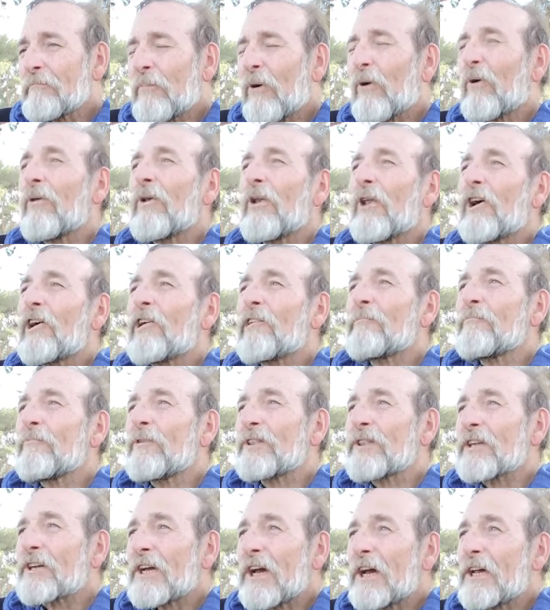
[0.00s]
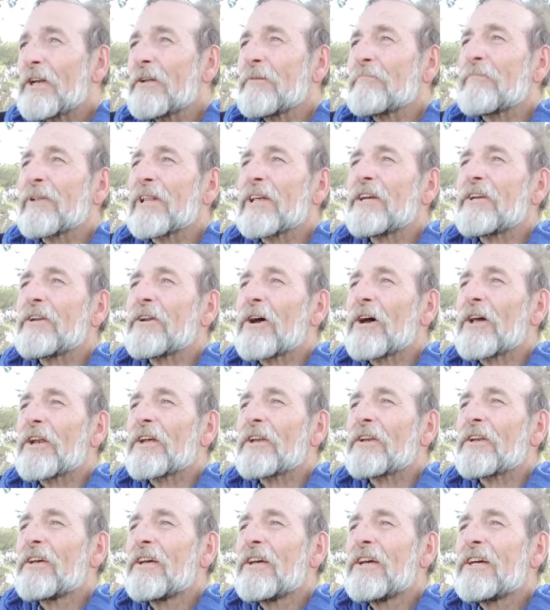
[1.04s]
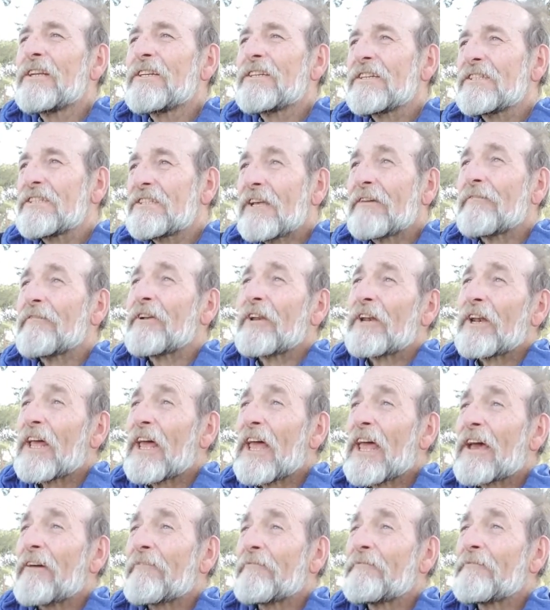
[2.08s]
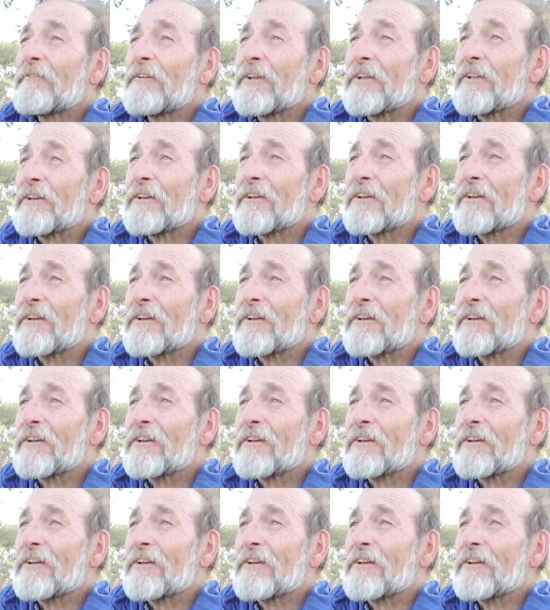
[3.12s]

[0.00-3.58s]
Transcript: polearm with a cutting blade on it to 7.5 feet.